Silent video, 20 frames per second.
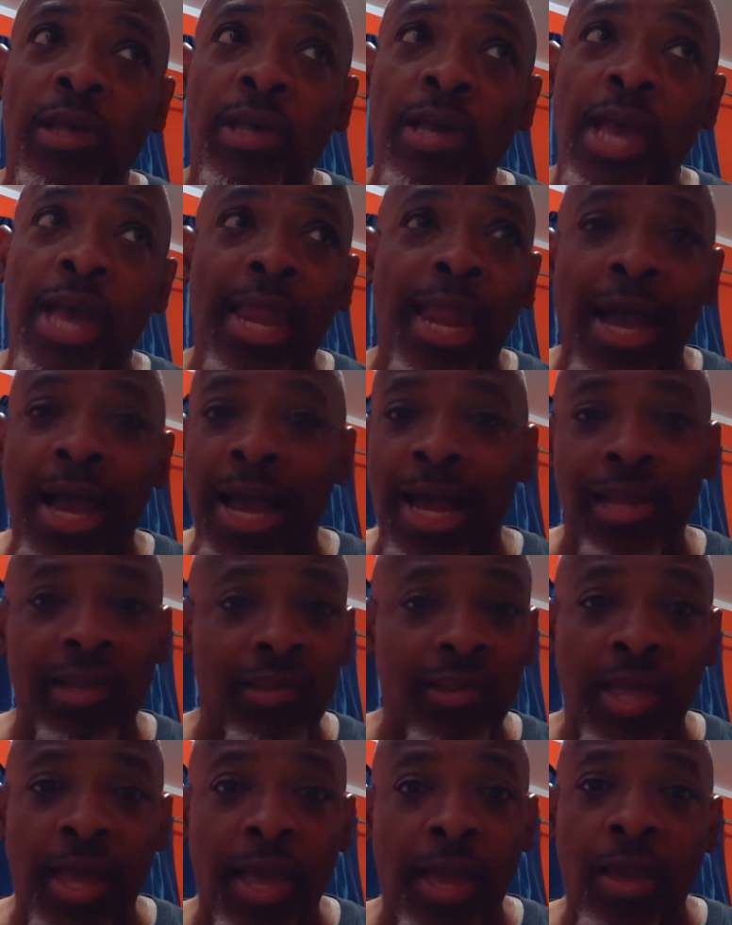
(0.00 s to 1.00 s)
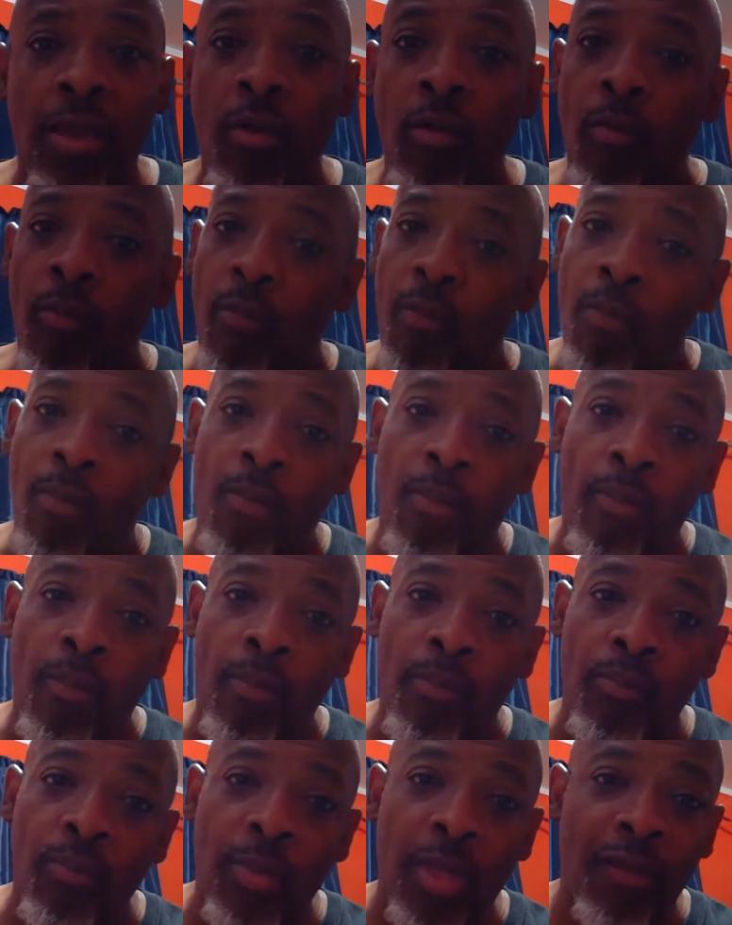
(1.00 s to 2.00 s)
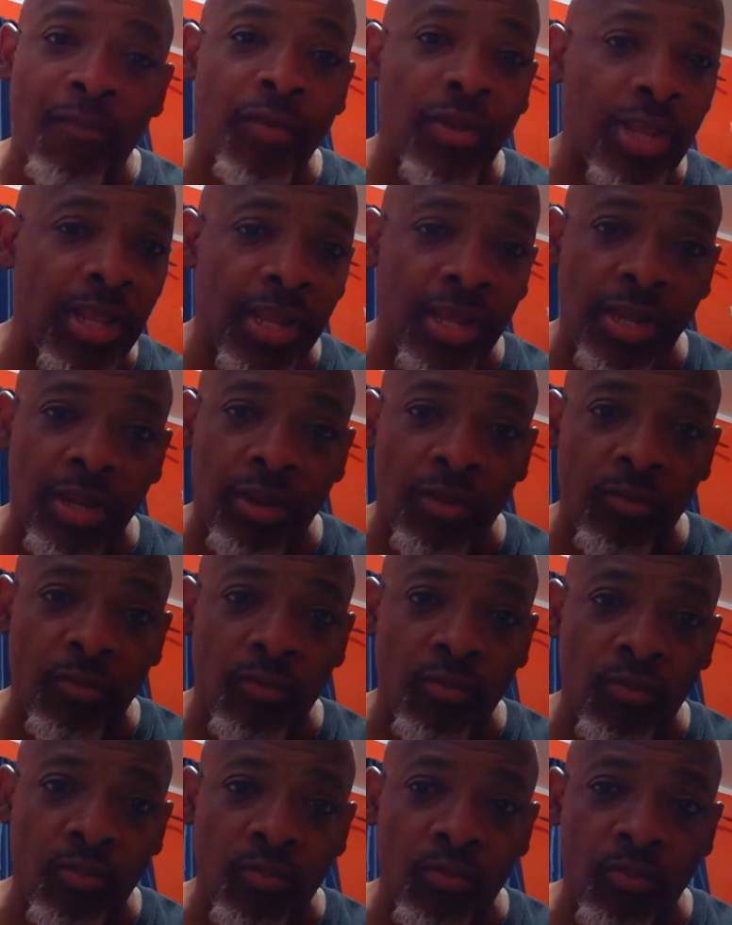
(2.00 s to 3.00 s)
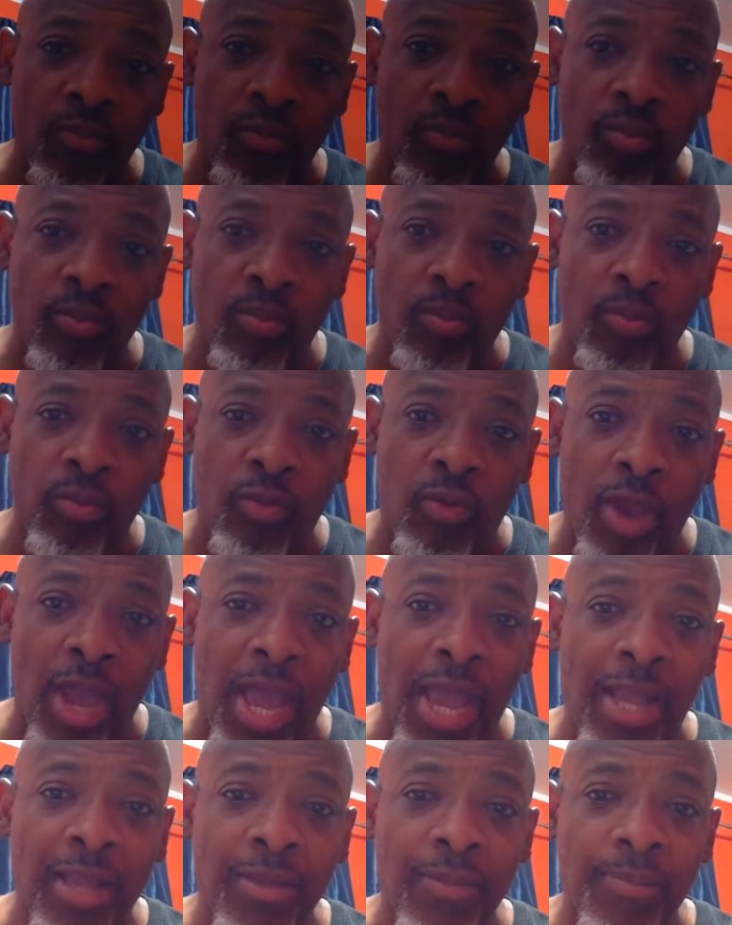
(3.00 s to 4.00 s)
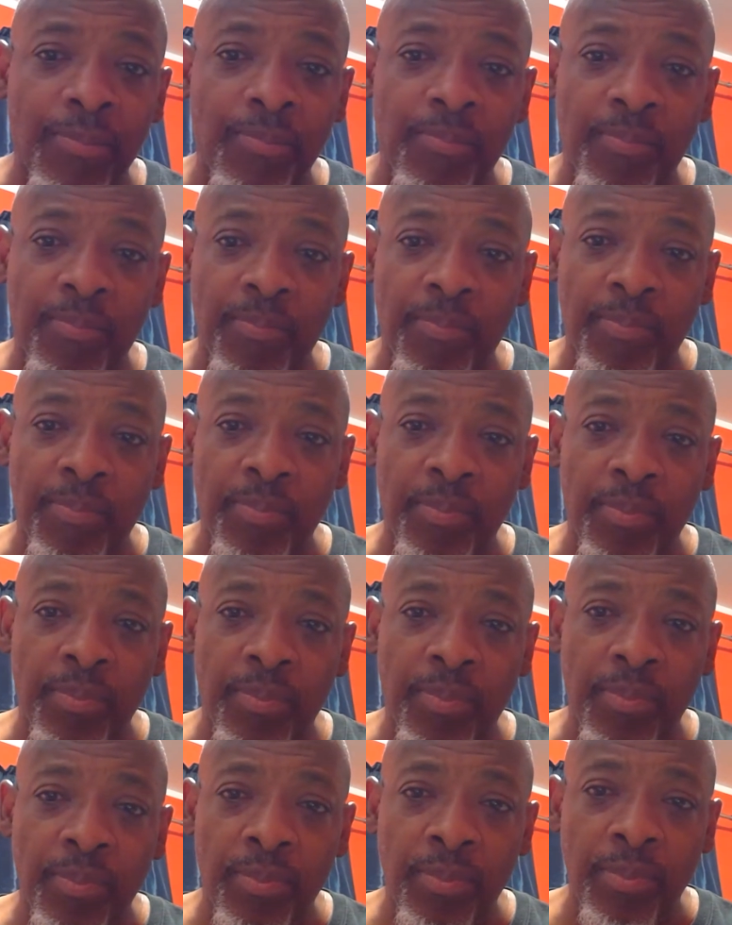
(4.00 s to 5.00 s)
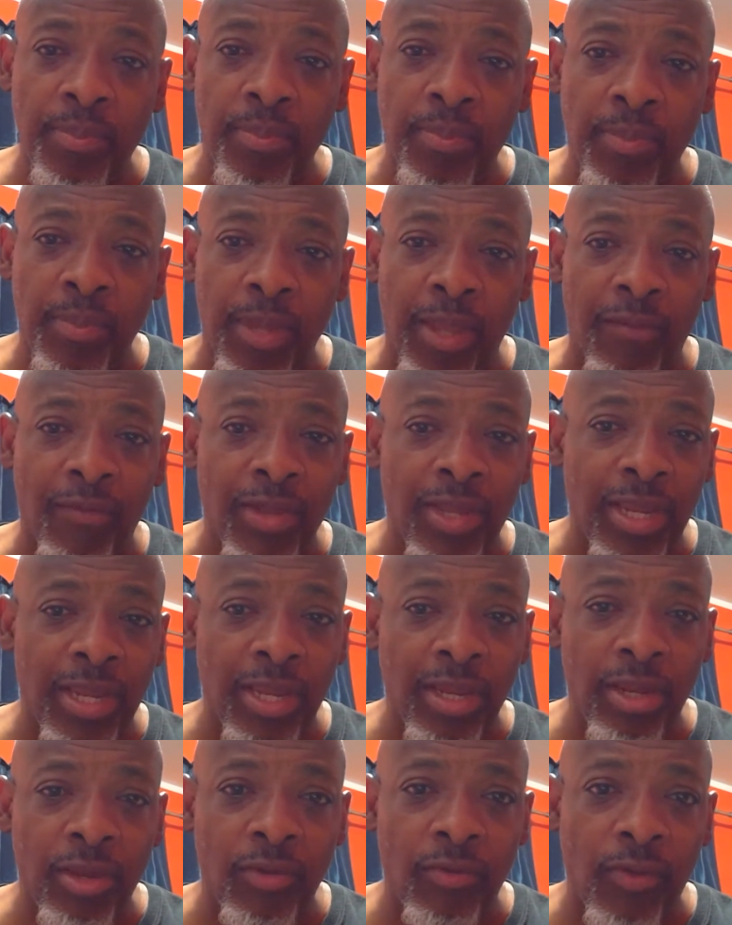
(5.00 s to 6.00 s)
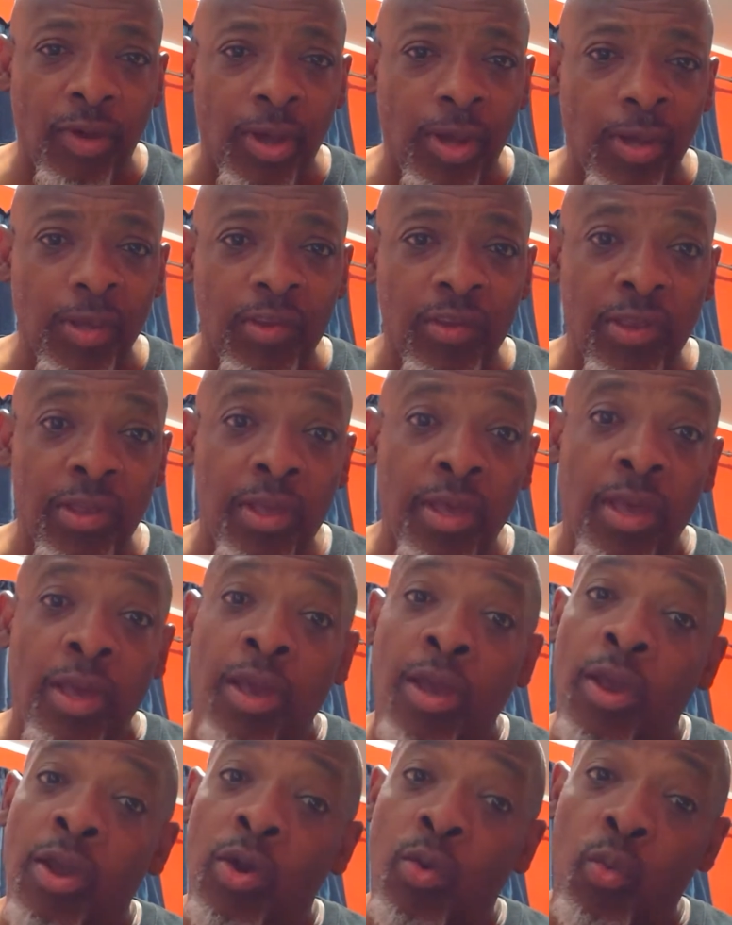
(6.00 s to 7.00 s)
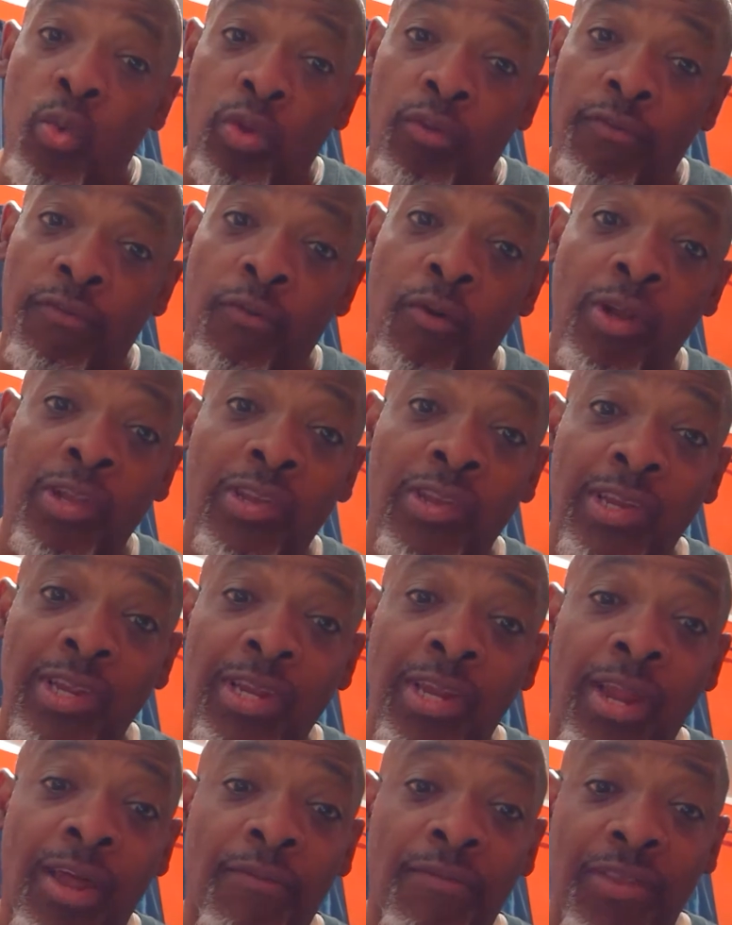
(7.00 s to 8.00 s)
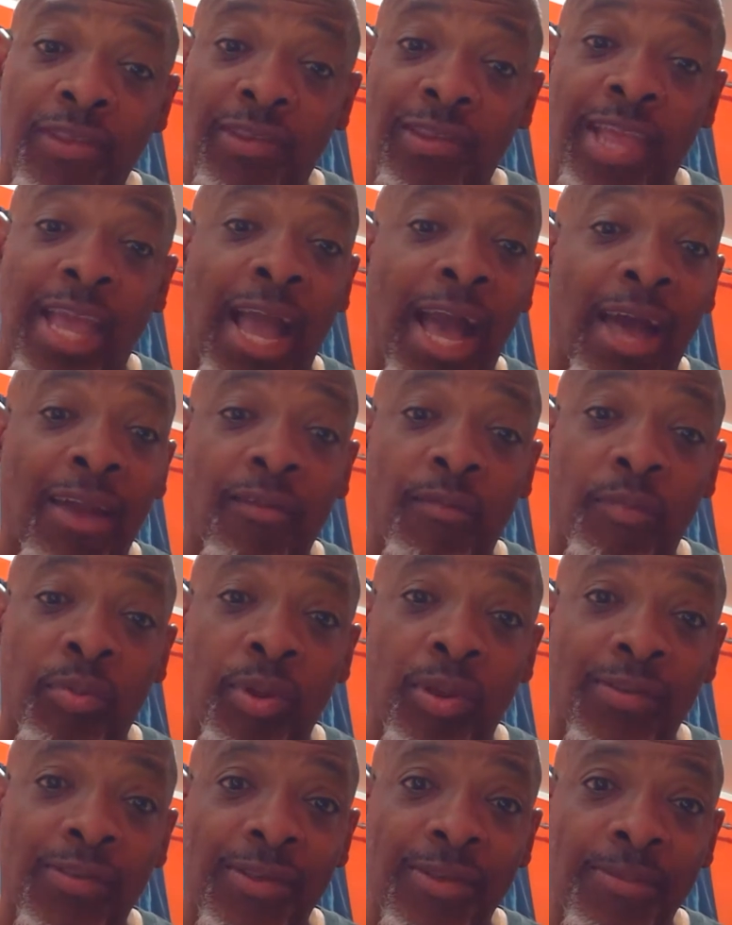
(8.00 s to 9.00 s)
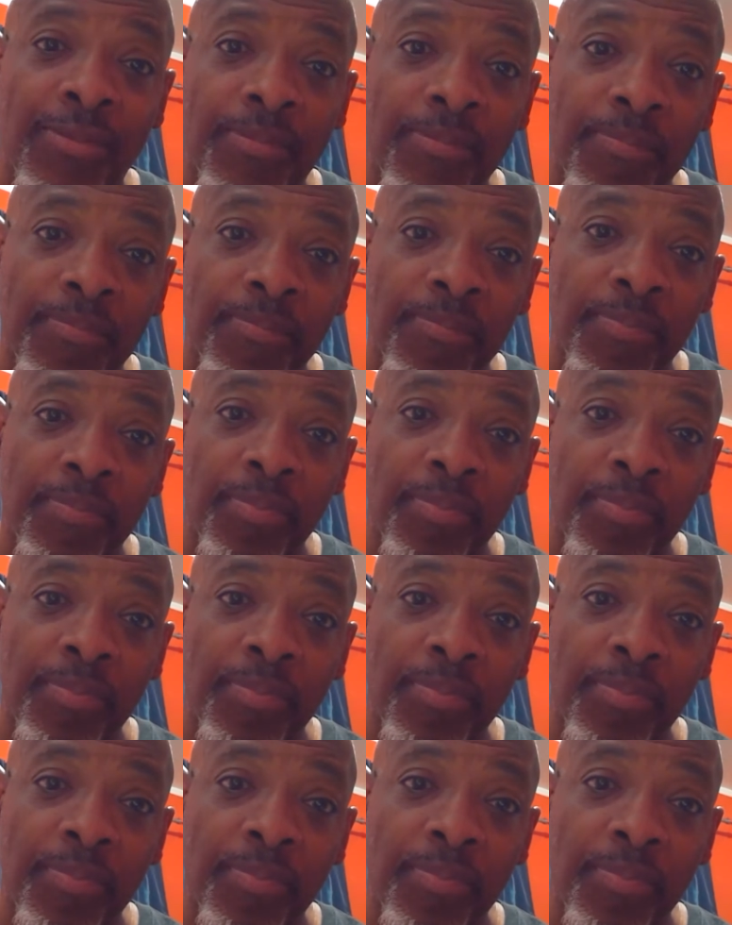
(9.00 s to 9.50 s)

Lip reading: And I gotta say, never did any crack, never did any drugs, was fortunate enough to stay out of prison,